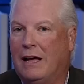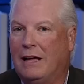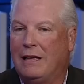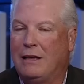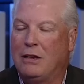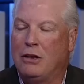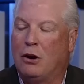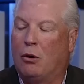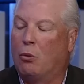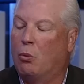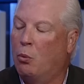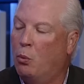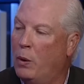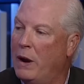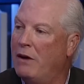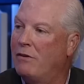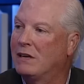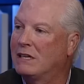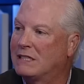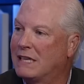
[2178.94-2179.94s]
you know,
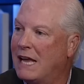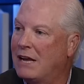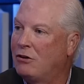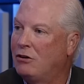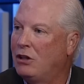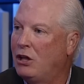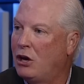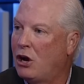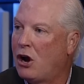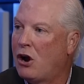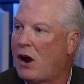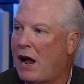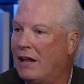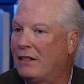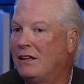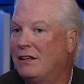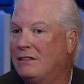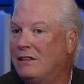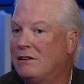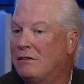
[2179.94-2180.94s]
where exactly they are, I
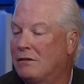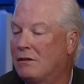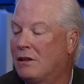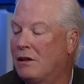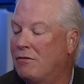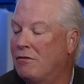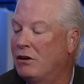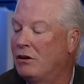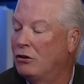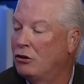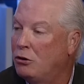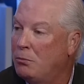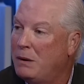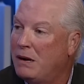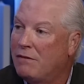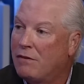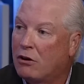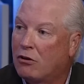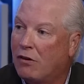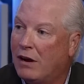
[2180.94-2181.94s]
think they're in a little bit
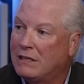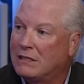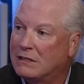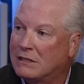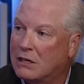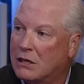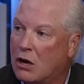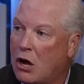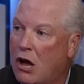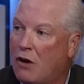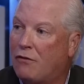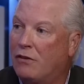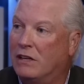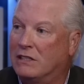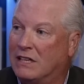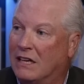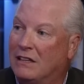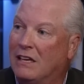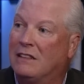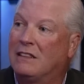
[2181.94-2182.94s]
of a crisis of confidence.
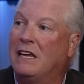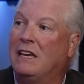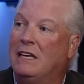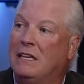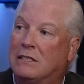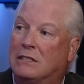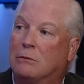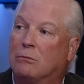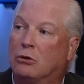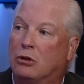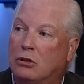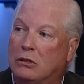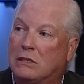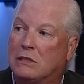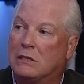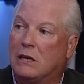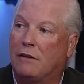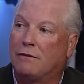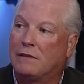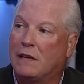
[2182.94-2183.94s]
I think they need some good
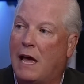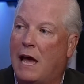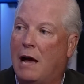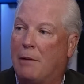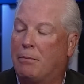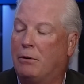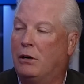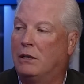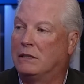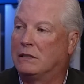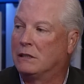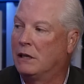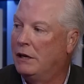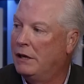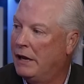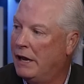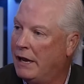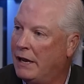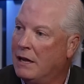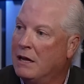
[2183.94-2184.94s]
stuff to happen on
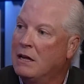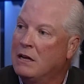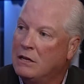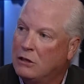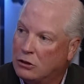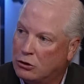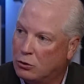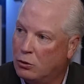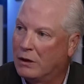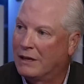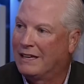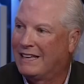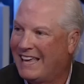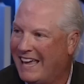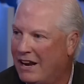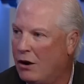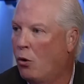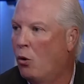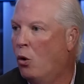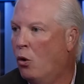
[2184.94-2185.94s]
Sunday, sort of
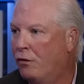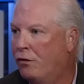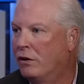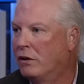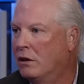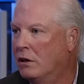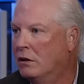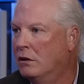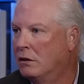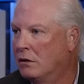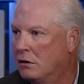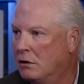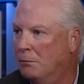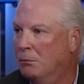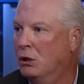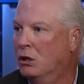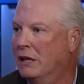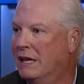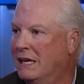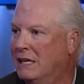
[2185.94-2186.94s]
get over the
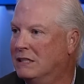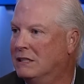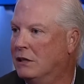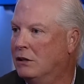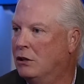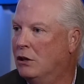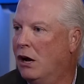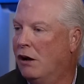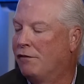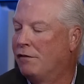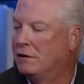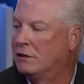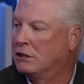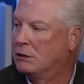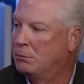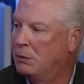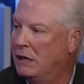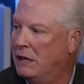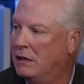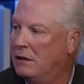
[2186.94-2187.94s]
malaise that the offense has been in.